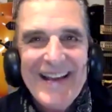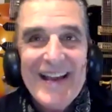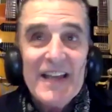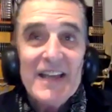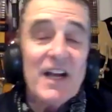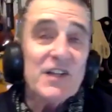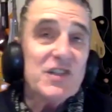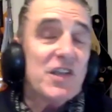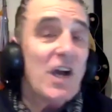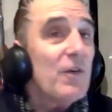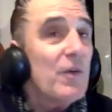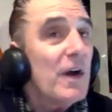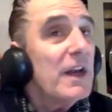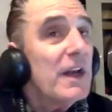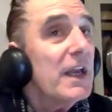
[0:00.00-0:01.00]
Now,
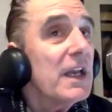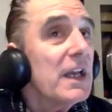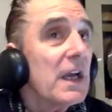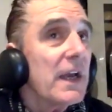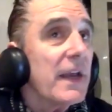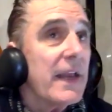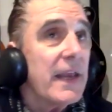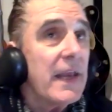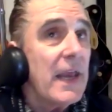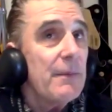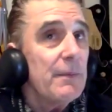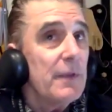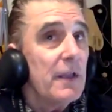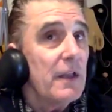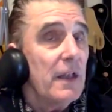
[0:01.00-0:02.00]
songwriting came
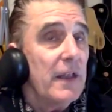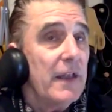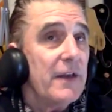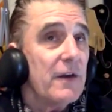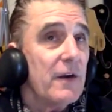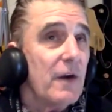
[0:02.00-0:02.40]
a little later. I